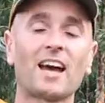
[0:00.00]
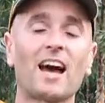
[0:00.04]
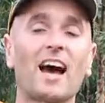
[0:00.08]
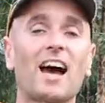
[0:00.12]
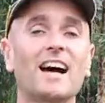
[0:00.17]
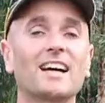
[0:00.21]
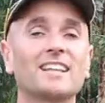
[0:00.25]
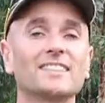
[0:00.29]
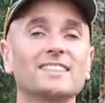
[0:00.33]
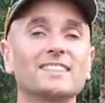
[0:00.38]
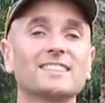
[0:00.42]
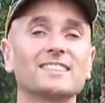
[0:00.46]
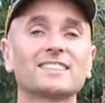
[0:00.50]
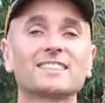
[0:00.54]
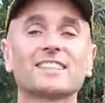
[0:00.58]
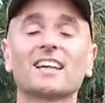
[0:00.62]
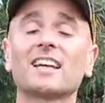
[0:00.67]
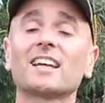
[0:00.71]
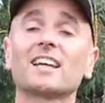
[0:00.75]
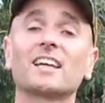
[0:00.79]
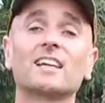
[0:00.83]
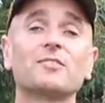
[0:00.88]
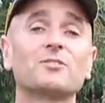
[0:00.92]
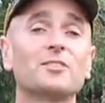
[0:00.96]
And
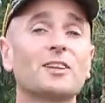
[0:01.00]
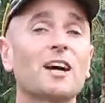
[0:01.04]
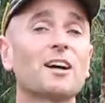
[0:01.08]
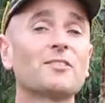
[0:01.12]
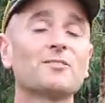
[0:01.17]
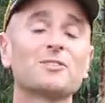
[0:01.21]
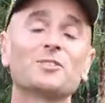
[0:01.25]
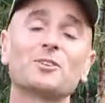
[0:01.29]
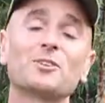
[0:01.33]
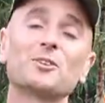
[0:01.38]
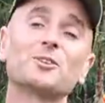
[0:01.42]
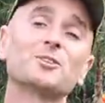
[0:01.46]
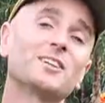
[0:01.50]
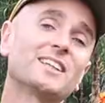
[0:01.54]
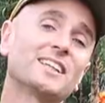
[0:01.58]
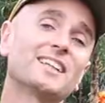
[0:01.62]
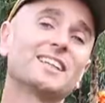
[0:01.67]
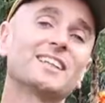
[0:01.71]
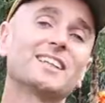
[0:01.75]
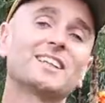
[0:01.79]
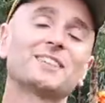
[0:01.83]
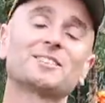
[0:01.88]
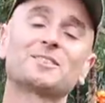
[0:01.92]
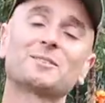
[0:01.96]
if you haven't
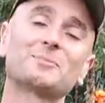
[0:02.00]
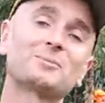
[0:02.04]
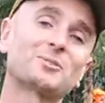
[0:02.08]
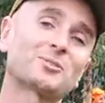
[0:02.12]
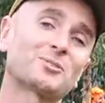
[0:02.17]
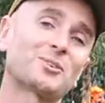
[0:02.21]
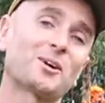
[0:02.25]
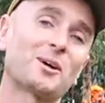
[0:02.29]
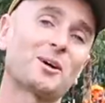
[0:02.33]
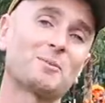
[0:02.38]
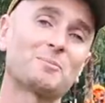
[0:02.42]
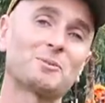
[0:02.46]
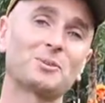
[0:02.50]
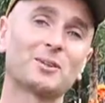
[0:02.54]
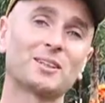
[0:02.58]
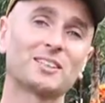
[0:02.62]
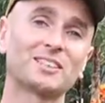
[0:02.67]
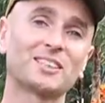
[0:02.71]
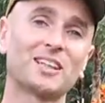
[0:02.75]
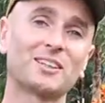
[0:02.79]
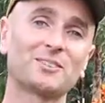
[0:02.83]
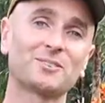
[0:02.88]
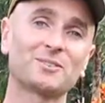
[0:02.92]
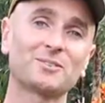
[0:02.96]
already subscribed to our
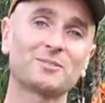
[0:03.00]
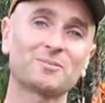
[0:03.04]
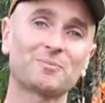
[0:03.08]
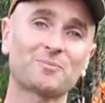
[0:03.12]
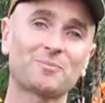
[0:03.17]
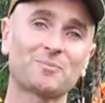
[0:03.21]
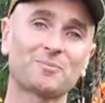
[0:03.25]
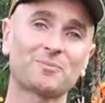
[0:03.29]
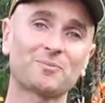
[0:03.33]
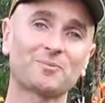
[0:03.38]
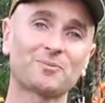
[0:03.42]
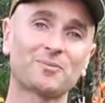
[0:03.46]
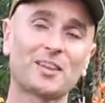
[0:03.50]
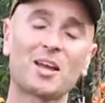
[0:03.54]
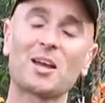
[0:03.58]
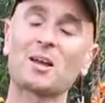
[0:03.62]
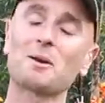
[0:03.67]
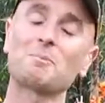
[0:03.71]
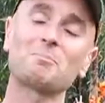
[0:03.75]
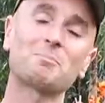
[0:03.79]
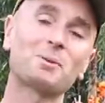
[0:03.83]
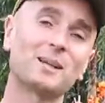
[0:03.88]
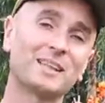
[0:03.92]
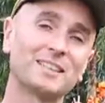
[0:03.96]
channel,
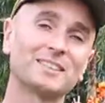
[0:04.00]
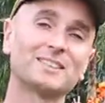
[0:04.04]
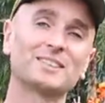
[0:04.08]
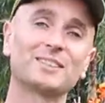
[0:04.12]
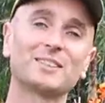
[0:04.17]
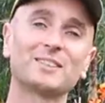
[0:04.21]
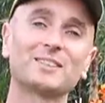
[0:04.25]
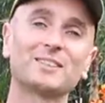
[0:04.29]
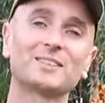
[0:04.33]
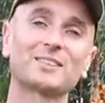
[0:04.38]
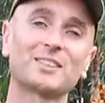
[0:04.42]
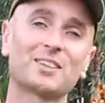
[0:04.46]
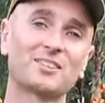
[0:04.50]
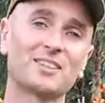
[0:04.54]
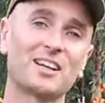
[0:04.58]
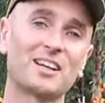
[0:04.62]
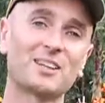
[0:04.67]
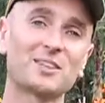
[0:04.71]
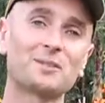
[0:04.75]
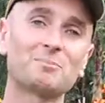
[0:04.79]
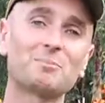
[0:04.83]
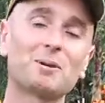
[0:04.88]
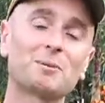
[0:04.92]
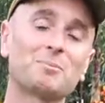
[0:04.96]
please do so
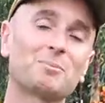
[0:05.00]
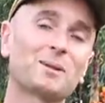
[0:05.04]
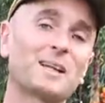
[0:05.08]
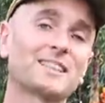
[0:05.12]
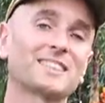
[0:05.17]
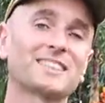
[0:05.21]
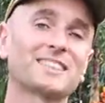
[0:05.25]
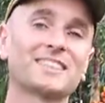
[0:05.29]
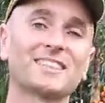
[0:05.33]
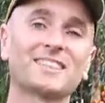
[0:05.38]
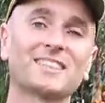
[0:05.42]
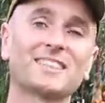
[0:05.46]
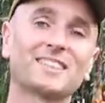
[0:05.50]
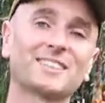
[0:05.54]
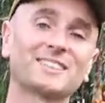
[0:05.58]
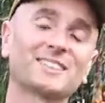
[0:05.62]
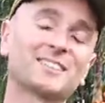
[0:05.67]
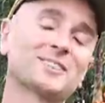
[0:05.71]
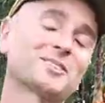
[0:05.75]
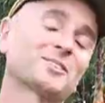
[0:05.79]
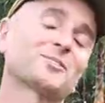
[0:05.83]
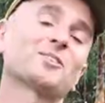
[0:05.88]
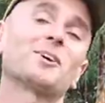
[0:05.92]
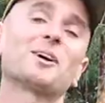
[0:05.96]
now by pressing the
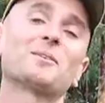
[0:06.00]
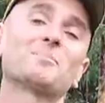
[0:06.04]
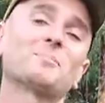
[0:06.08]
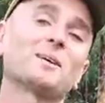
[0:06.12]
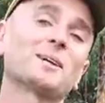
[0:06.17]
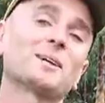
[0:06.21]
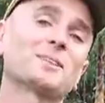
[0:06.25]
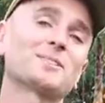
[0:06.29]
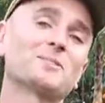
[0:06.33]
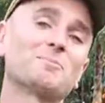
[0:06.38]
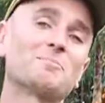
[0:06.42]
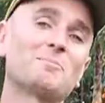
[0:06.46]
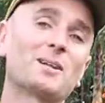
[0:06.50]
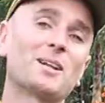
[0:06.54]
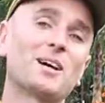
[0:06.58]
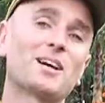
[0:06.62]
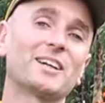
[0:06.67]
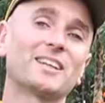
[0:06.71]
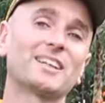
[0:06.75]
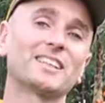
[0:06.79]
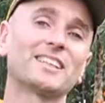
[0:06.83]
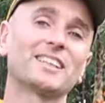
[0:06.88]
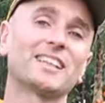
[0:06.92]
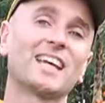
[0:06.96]
subscribe button
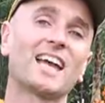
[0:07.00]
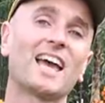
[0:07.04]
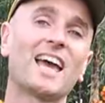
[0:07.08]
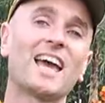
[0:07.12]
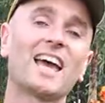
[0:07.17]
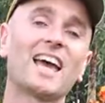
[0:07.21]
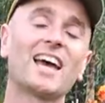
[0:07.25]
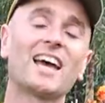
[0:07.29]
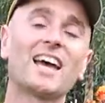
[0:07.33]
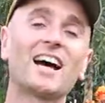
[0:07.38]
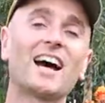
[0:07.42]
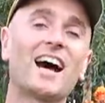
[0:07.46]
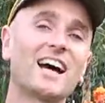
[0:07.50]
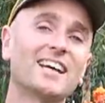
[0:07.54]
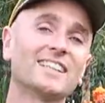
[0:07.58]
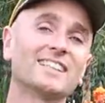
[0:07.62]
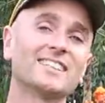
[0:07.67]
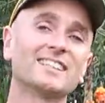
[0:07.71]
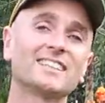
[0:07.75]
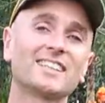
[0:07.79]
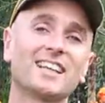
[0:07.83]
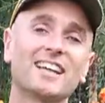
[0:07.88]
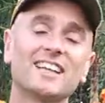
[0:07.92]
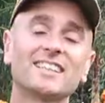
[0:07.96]
below.
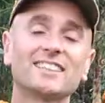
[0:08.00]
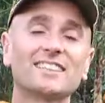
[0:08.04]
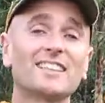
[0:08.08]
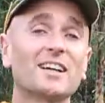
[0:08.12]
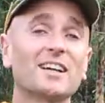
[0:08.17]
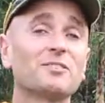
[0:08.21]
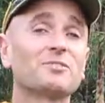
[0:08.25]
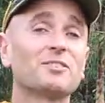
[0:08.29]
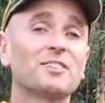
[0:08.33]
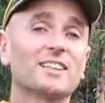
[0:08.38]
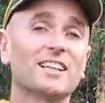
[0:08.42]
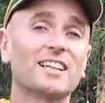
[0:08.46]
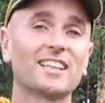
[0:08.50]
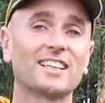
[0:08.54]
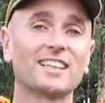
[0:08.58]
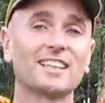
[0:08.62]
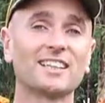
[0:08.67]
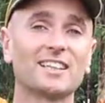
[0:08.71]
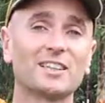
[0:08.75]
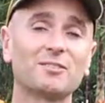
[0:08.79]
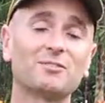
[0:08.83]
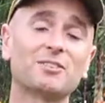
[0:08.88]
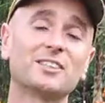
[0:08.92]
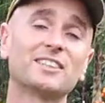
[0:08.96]
And
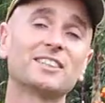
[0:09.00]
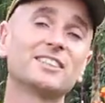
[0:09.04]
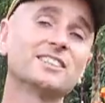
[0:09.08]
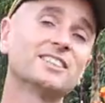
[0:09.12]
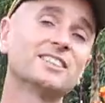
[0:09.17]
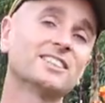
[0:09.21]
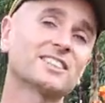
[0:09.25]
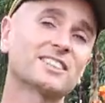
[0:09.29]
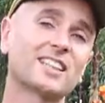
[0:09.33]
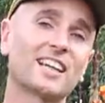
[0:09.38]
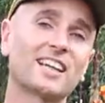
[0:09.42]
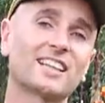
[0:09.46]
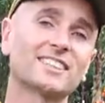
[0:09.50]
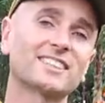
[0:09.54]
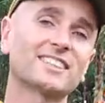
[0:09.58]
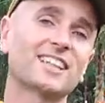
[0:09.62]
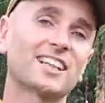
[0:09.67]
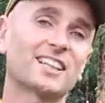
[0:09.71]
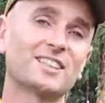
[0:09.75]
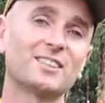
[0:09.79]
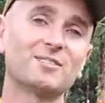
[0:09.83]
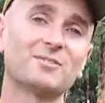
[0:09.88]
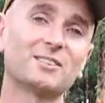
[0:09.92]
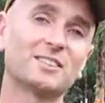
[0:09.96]
definitely, if you could just take a
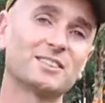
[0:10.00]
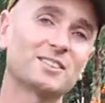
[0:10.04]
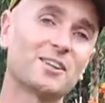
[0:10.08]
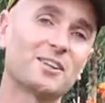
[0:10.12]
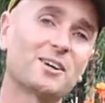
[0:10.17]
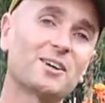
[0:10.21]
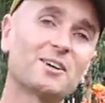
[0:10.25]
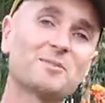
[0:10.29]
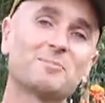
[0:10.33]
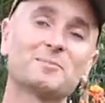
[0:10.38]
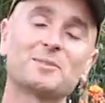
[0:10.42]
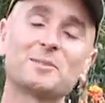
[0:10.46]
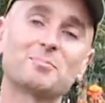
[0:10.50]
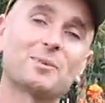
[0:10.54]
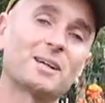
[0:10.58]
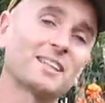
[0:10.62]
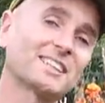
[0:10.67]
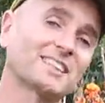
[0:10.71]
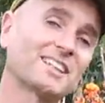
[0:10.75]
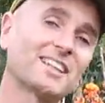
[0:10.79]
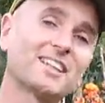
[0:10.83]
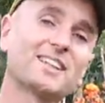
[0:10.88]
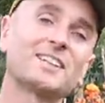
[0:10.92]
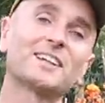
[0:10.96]
second of your time to
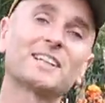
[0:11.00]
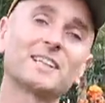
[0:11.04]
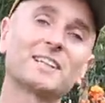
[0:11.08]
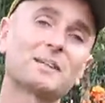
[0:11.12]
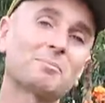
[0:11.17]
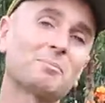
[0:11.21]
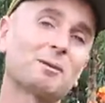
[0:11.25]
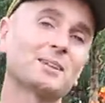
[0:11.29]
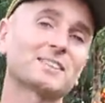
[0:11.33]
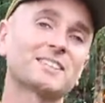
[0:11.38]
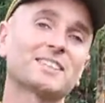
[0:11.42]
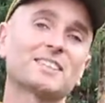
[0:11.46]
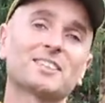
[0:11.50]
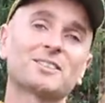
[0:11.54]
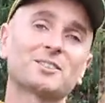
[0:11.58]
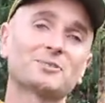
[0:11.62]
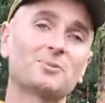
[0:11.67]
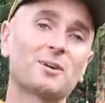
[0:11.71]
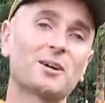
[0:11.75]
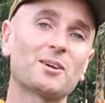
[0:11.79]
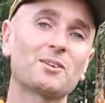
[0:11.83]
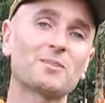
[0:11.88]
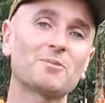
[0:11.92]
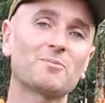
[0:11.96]
press the like button
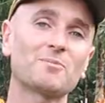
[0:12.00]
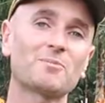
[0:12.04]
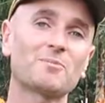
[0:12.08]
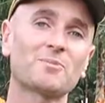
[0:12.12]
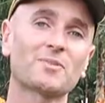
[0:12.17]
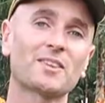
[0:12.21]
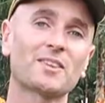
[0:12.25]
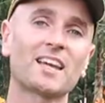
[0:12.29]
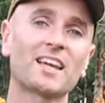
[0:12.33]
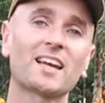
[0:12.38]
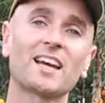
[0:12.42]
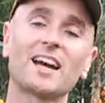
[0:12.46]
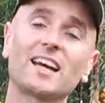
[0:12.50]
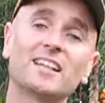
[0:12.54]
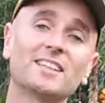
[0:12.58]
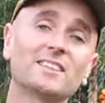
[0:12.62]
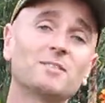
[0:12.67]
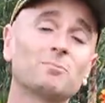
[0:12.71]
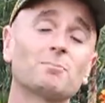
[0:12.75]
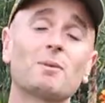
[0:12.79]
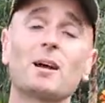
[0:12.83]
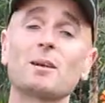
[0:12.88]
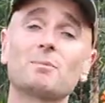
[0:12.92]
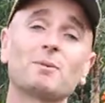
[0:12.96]
as well,
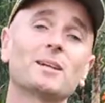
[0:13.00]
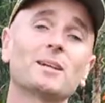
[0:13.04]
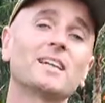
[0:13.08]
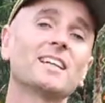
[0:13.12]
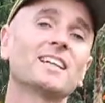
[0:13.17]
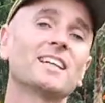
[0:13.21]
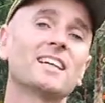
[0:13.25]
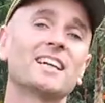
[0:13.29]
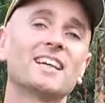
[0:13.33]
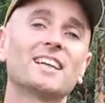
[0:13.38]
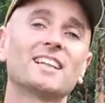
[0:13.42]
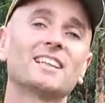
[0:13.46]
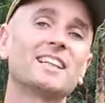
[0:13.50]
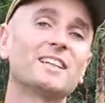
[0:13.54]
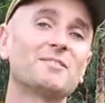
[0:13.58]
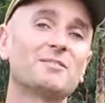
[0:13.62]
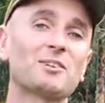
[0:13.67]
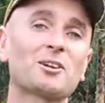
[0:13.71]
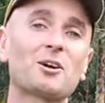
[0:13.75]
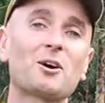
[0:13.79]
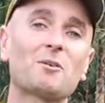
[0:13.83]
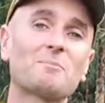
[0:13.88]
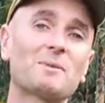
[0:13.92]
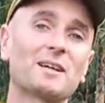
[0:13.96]
and maybe
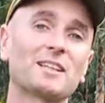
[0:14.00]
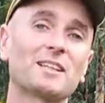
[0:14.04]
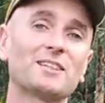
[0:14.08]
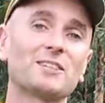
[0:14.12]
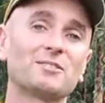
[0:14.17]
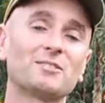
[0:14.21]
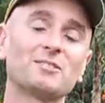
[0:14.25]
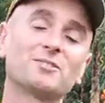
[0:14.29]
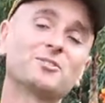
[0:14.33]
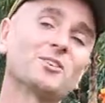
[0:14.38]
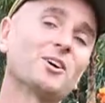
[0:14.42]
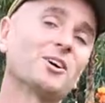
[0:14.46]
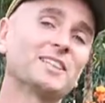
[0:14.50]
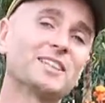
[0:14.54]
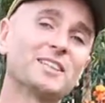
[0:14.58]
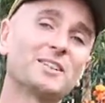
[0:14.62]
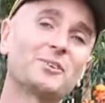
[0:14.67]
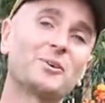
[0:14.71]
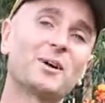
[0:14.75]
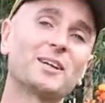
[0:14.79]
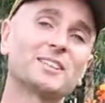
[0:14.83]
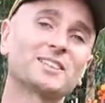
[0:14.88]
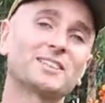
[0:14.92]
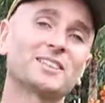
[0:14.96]
leave a comment if you've got any
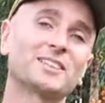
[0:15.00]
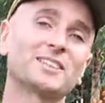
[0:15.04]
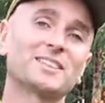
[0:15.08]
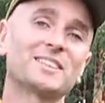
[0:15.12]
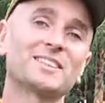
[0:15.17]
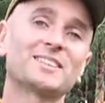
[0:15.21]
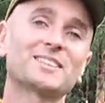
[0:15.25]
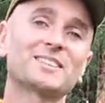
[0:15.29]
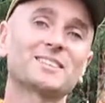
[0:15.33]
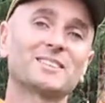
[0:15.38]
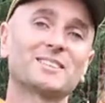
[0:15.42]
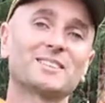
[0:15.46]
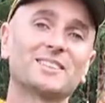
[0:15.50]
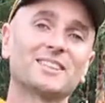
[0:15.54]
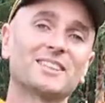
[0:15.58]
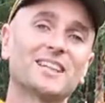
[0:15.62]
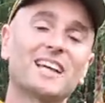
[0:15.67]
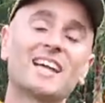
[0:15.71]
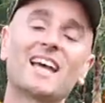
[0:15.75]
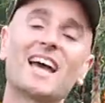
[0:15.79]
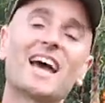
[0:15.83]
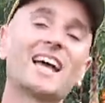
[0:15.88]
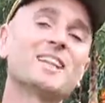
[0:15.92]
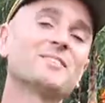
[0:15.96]
questions or
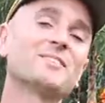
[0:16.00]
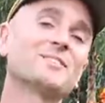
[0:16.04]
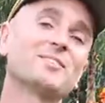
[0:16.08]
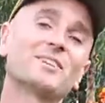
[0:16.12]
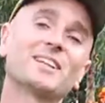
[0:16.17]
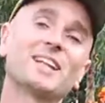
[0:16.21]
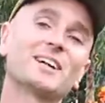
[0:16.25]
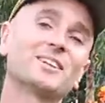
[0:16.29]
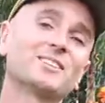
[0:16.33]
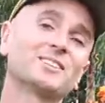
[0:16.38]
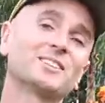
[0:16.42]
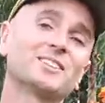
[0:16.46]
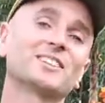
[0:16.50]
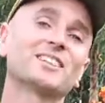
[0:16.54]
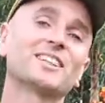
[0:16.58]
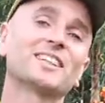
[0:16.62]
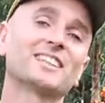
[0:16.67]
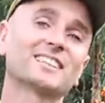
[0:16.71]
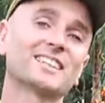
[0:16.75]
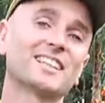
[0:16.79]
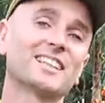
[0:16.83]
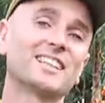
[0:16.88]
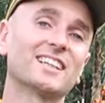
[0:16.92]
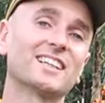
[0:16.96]
anything else you'd
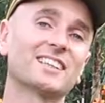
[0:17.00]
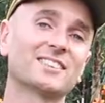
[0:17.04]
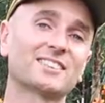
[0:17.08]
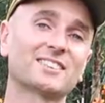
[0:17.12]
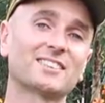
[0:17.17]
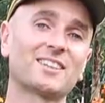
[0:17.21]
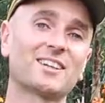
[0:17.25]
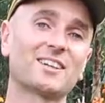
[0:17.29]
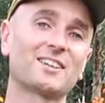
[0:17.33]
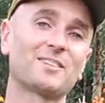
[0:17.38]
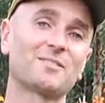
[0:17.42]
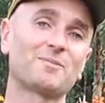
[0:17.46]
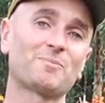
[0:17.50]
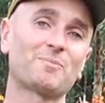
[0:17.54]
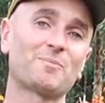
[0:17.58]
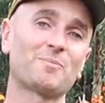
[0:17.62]
like to let us know.